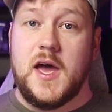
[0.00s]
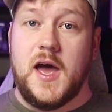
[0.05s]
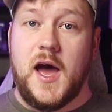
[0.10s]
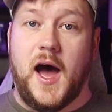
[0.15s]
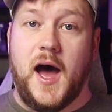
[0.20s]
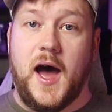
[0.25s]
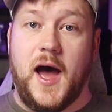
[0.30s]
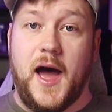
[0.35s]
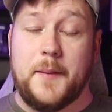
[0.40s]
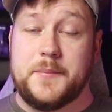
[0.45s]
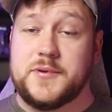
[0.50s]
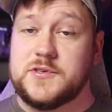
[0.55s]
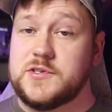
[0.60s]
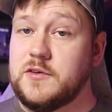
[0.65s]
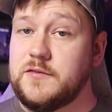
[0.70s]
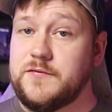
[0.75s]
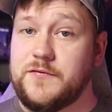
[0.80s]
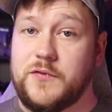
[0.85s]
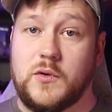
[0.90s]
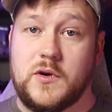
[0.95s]
Uh,
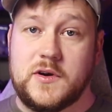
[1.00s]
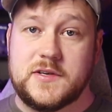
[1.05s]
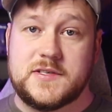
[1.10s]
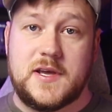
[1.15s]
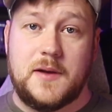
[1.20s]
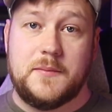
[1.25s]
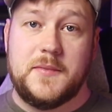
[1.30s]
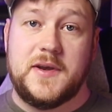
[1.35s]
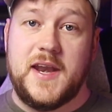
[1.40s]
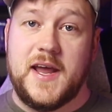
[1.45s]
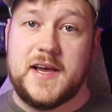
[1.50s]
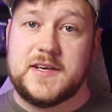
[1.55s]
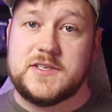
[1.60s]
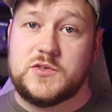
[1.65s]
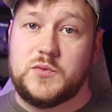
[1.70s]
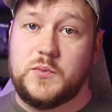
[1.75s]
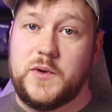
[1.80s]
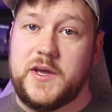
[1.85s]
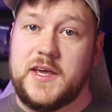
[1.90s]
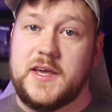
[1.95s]
episode four is coming
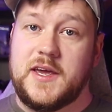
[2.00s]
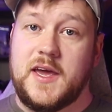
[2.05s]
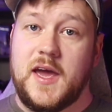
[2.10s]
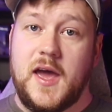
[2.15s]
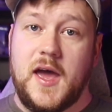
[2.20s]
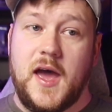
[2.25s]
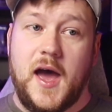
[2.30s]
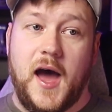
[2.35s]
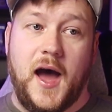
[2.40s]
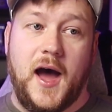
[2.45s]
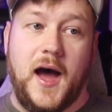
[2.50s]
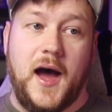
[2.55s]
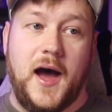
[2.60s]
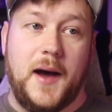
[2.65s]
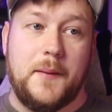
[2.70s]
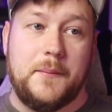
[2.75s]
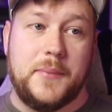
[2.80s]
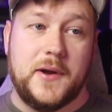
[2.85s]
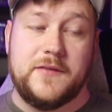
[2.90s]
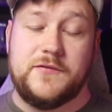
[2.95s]
next week.
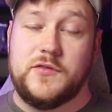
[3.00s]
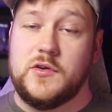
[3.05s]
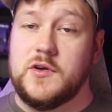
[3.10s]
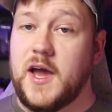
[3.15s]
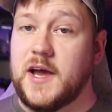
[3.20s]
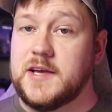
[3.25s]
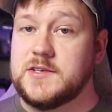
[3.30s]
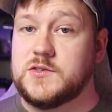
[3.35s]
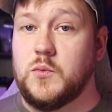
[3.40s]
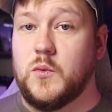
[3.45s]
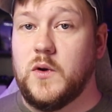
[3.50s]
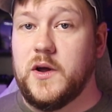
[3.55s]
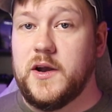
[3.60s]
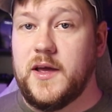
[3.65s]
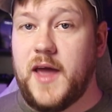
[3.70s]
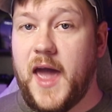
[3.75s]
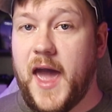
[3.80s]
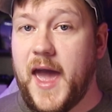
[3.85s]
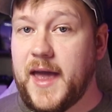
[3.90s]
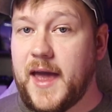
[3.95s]
Uh, but if you guys want
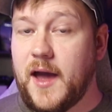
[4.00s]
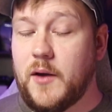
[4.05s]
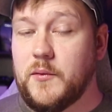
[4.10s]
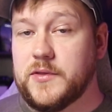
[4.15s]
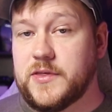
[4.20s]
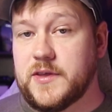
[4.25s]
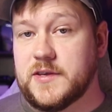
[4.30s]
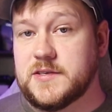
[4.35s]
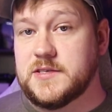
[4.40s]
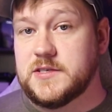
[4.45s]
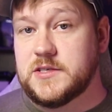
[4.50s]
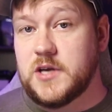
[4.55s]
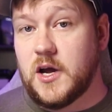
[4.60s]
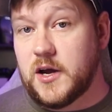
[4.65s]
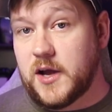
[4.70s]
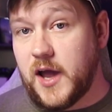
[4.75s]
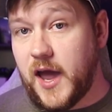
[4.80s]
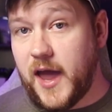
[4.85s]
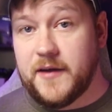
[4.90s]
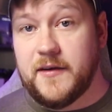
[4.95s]
to hang out with us and
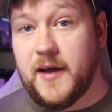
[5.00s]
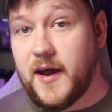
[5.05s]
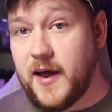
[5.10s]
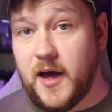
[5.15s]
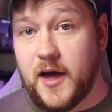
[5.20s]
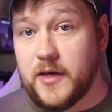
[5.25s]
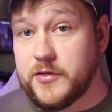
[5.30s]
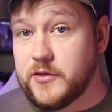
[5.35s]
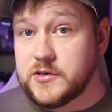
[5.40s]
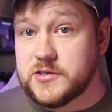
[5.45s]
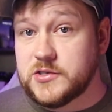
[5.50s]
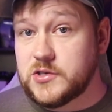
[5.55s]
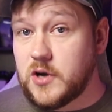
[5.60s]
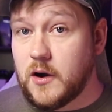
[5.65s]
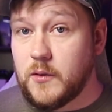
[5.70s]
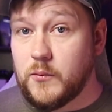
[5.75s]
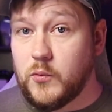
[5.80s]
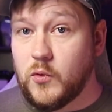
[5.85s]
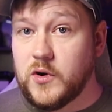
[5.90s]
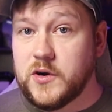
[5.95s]
talk eh, eh, other
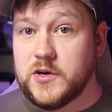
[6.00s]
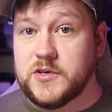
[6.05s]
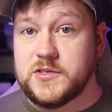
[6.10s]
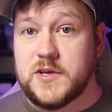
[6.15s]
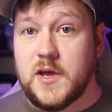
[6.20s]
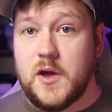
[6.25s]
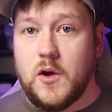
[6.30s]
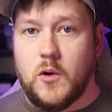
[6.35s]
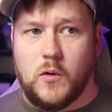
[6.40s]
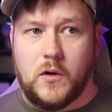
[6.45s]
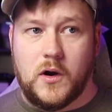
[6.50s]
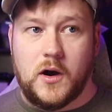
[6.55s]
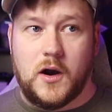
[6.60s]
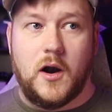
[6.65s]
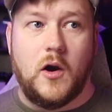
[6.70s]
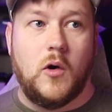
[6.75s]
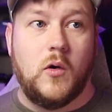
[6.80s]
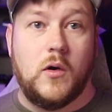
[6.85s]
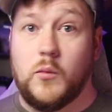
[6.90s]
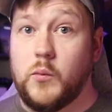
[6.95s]
Star Wars
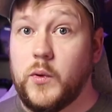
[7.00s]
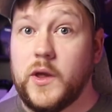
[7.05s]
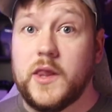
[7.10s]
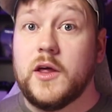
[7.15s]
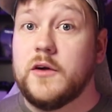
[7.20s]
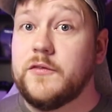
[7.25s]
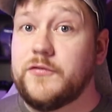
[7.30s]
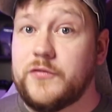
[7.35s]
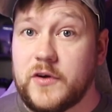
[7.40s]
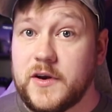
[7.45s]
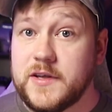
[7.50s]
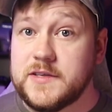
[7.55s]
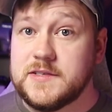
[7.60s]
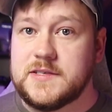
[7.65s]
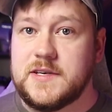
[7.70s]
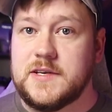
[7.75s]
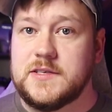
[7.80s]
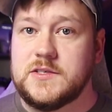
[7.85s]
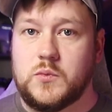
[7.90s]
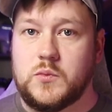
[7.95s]
or or Willow, for
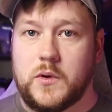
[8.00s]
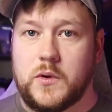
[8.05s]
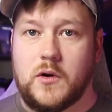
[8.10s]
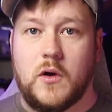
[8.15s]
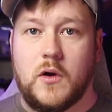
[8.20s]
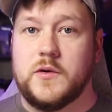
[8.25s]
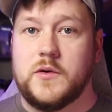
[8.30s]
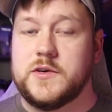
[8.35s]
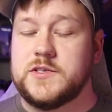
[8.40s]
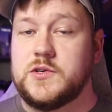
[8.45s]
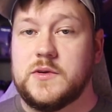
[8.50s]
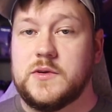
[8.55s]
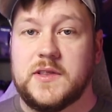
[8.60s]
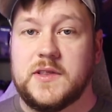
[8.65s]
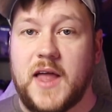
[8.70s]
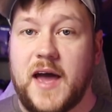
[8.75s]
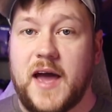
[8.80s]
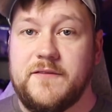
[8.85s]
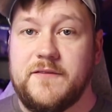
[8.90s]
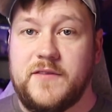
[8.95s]
instance, we're always doing
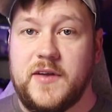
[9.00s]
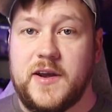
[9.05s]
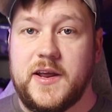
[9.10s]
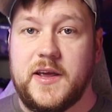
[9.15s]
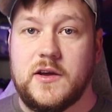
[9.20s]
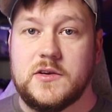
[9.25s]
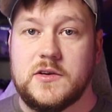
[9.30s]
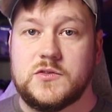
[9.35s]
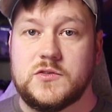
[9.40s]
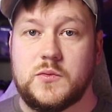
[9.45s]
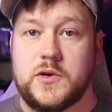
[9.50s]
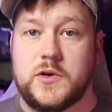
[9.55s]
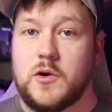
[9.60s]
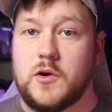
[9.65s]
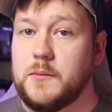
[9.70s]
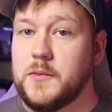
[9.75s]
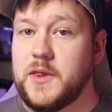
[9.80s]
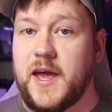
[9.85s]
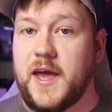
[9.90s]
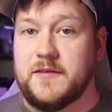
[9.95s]
live videos. We
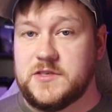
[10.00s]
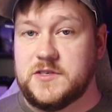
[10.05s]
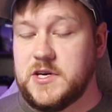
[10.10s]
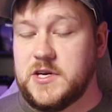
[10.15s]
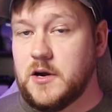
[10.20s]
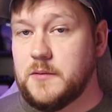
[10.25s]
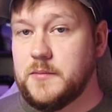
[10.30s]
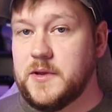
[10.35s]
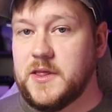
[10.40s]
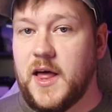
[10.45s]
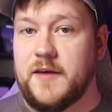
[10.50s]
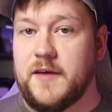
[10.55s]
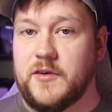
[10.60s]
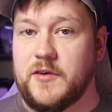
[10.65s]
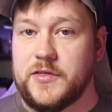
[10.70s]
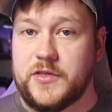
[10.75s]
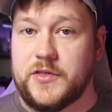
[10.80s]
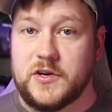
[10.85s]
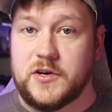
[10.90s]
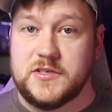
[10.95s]
normally have TRB live
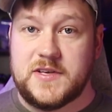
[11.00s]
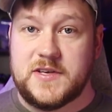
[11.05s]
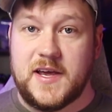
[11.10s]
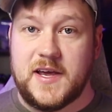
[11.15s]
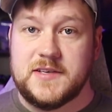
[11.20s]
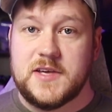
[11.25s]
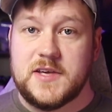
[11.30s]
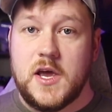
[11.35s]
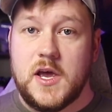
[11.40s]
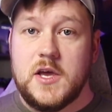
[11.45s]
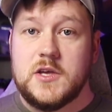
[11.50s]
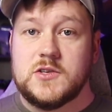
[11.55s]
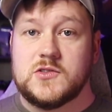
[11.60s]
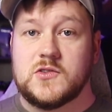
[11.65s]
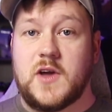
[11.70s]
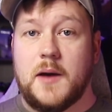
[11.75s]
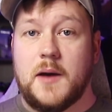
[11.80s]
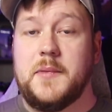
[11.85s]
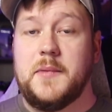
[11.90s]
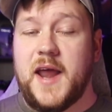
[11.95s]
on Thursdays, so
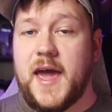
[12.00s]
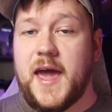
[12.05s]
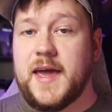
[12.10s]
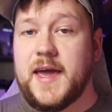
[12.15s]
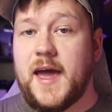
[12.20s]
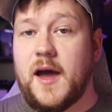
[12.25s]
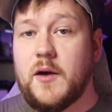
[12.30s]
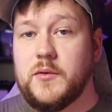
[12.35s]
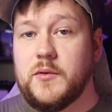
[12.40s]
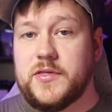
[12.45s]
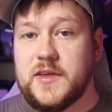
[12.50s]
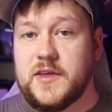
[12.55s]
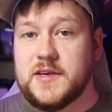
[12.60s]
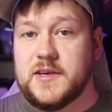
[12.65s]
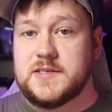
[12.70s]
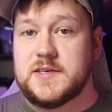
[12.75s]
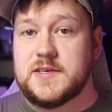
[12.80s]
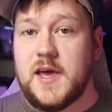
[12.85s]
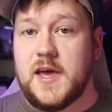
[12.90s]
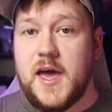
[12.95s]
come and hang out with
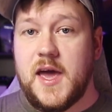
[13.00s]
us